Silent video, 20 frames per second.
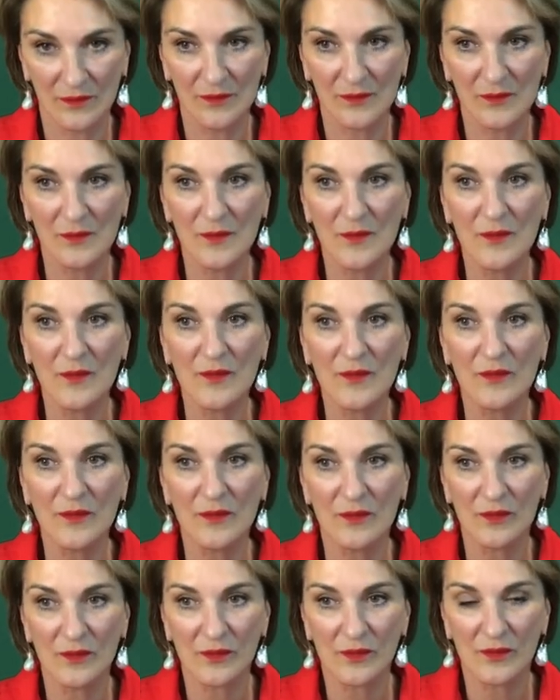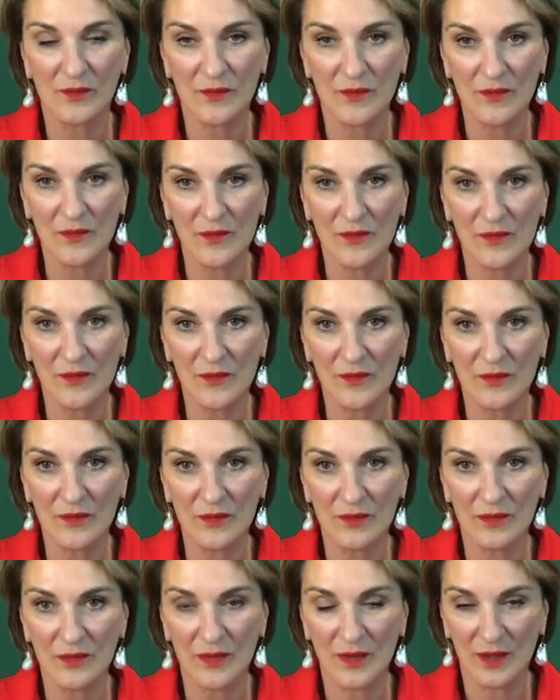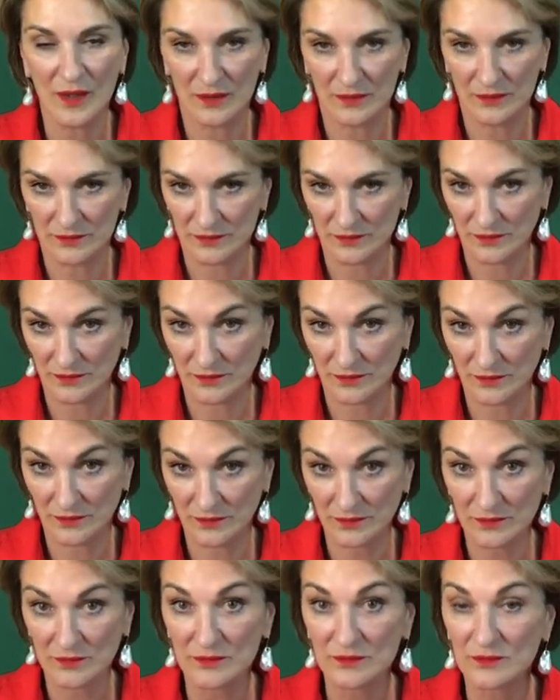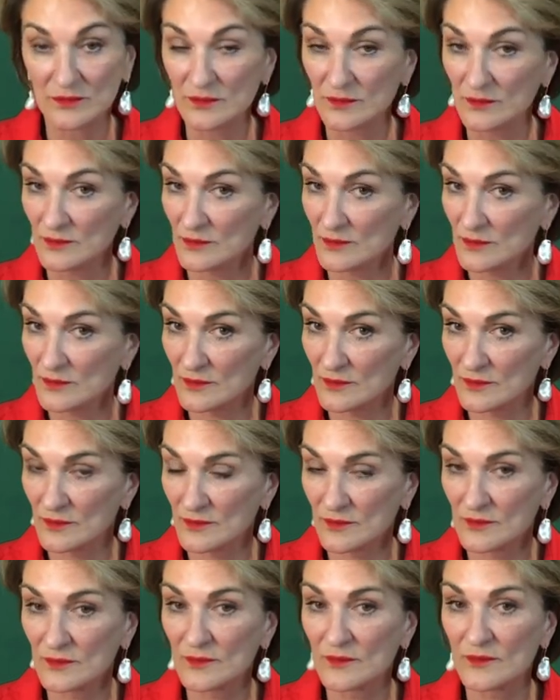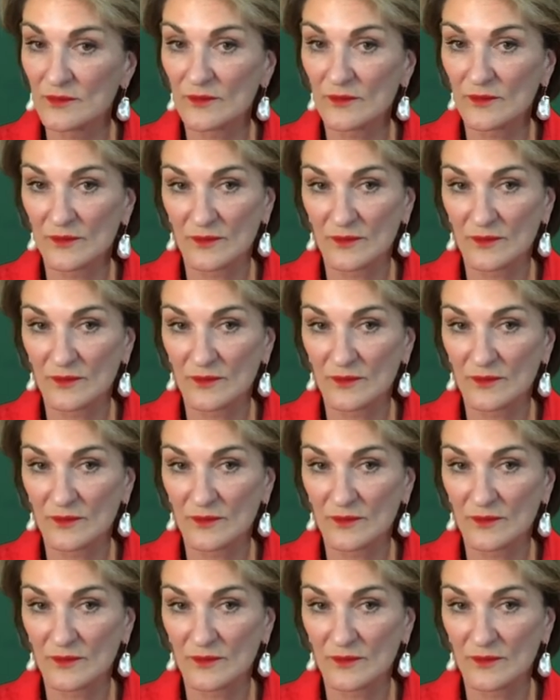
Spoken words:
The person shown says nothing.